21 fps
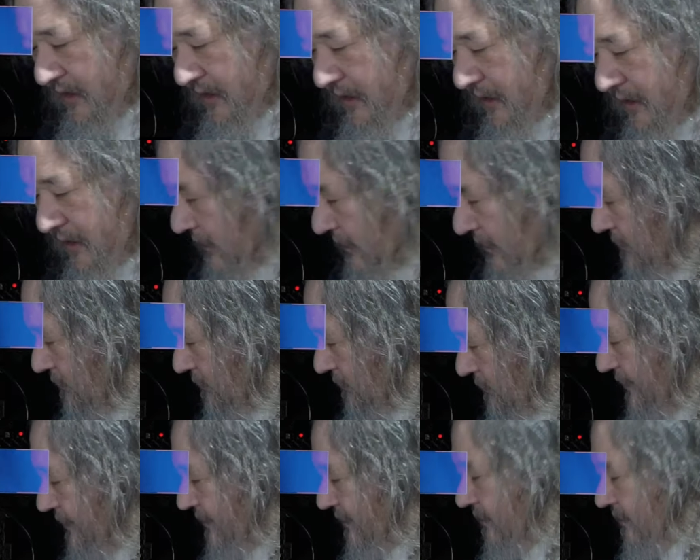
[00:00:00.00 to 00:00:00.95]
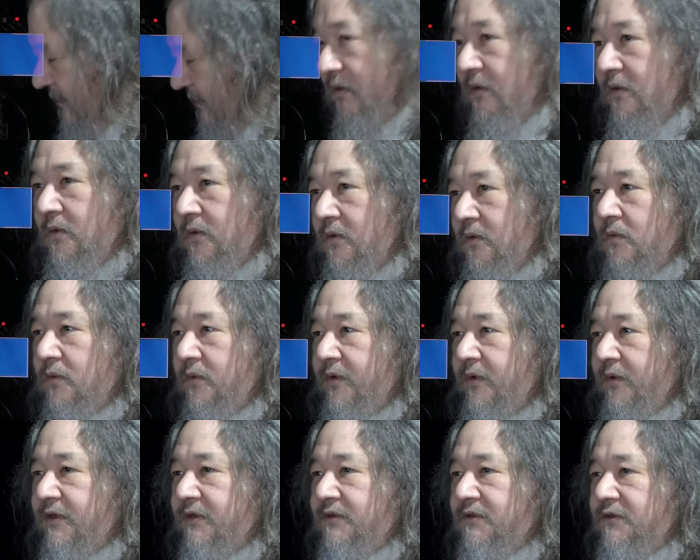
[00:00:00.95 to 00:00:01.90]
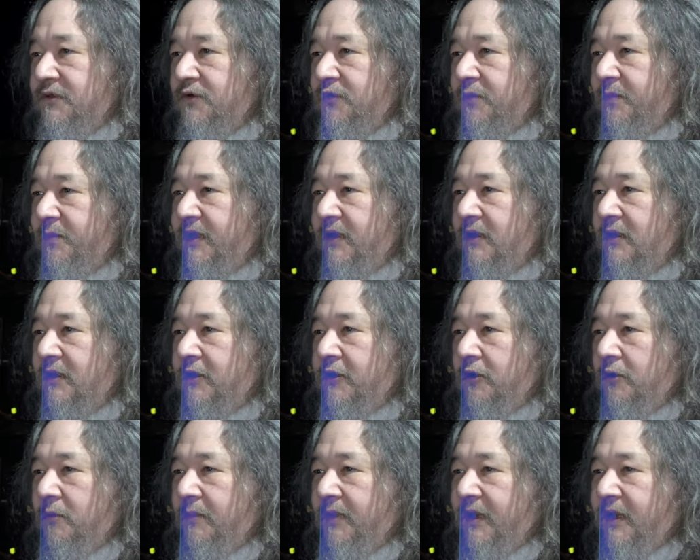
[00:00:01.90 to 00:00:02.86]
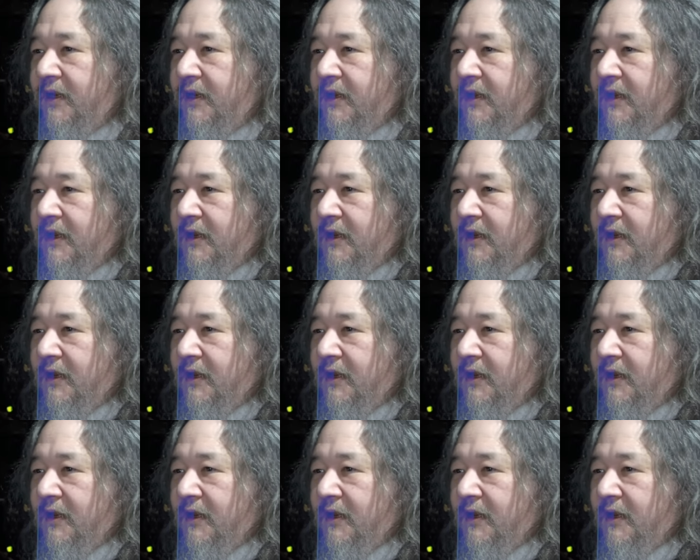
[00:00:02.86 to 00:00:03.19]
Uh, we can we can zoom in a little bit